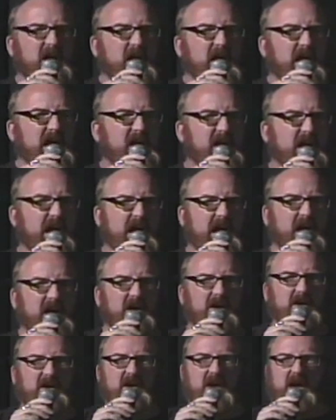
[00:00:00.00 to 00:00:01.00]
and
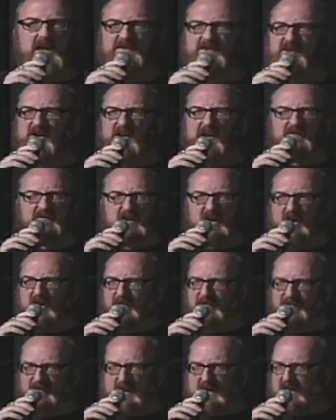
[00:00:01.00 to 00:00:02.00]
I still have
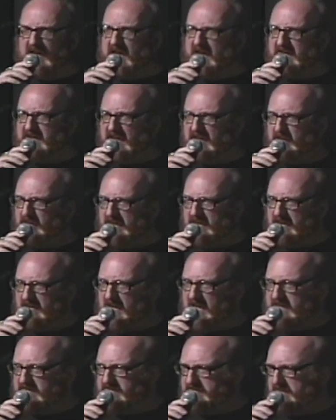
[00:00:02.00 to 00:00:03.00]
no fucking idea what you
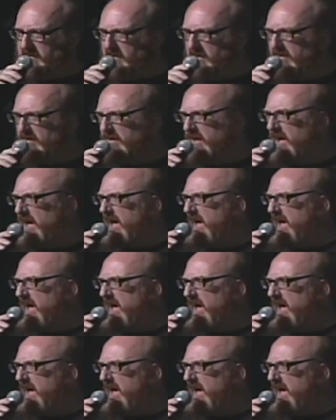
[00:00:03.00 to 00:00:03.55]
guys do.